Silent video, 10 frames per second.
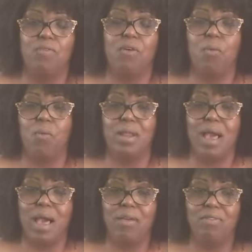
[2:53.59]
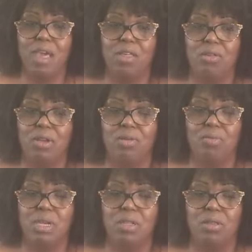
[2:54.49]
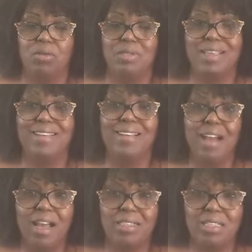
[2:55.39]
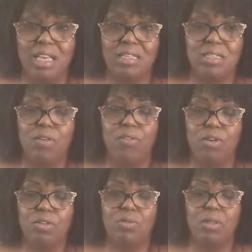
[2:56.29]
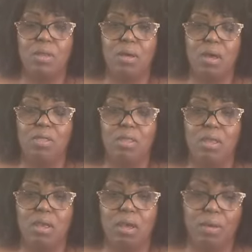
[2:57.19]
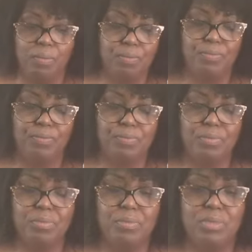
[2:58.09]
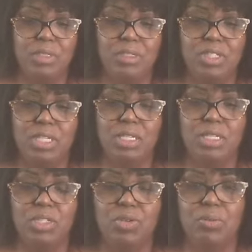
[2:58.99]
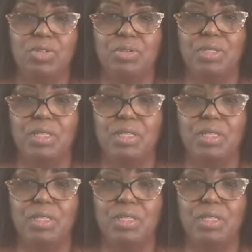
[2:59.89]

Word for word: From what I've gathered in reading those in context, the first one, that the um Genesis scripture, is